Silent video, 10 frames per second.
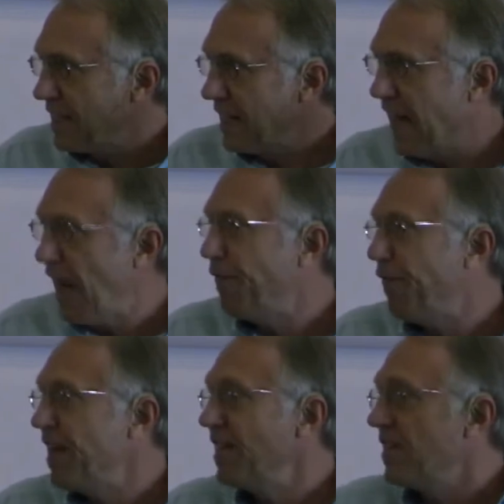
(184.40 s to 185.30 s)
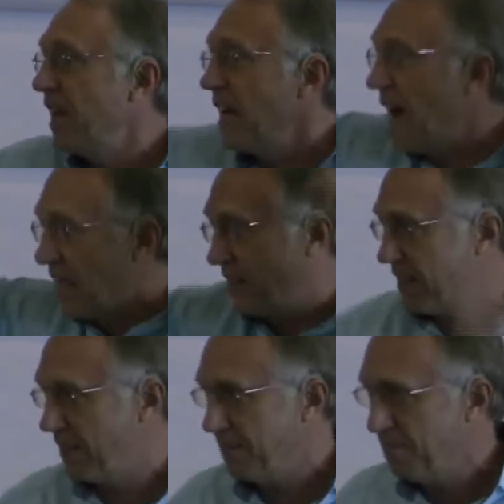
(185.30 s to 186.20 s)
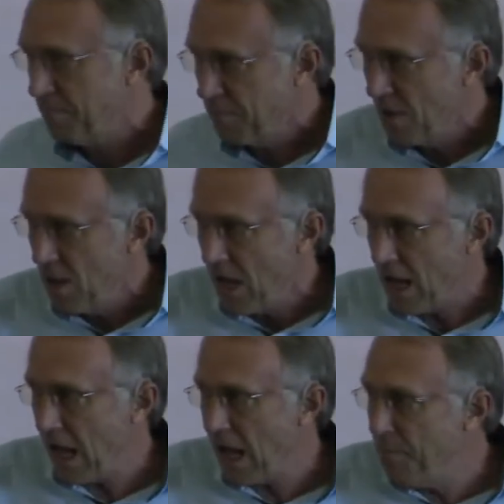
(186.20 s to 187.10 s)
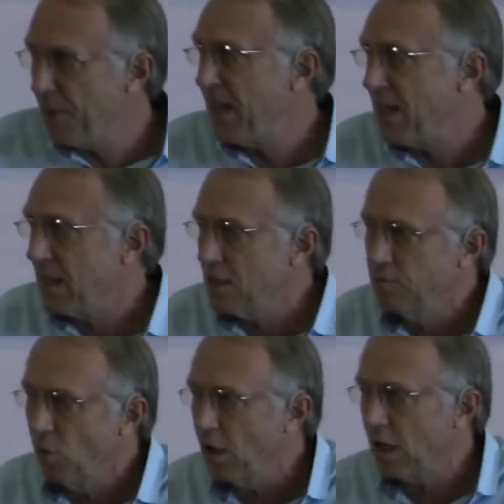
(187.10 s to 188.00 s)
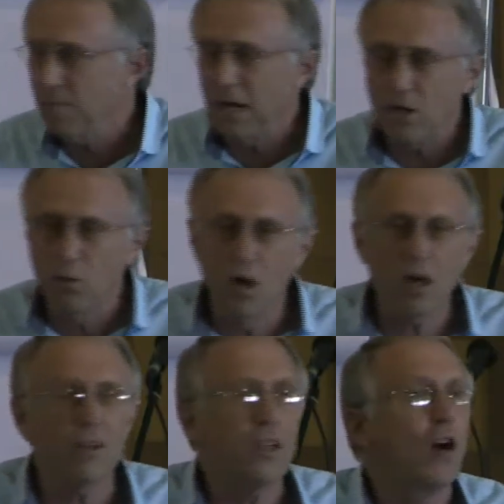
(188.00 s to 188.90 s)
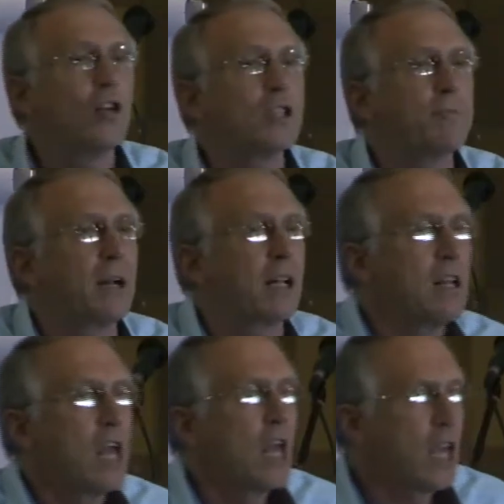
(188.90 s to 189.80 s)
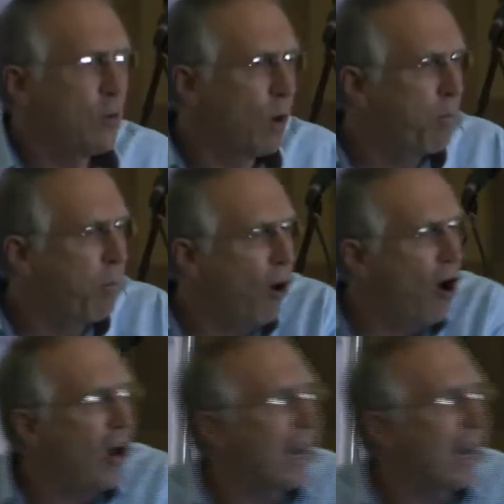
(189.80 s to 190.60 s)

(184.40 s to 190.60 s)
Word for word: His life is in us. And I pray that this morning, by the work of the Holy Spirit, He will pour